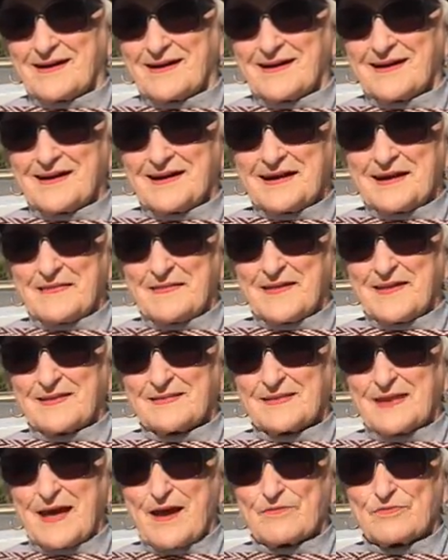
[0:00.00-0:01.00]
you know,
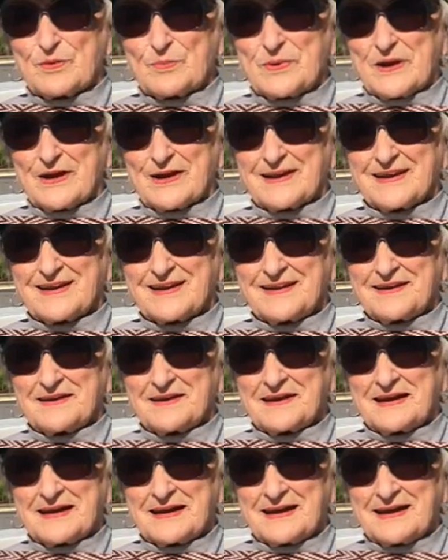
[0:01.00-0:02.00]
here. laugh about it,
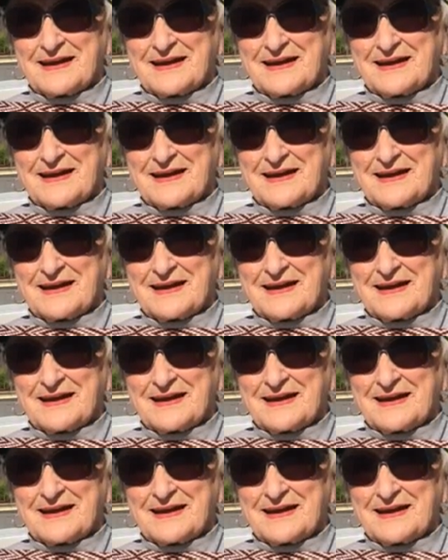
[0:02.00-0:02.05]
yeah.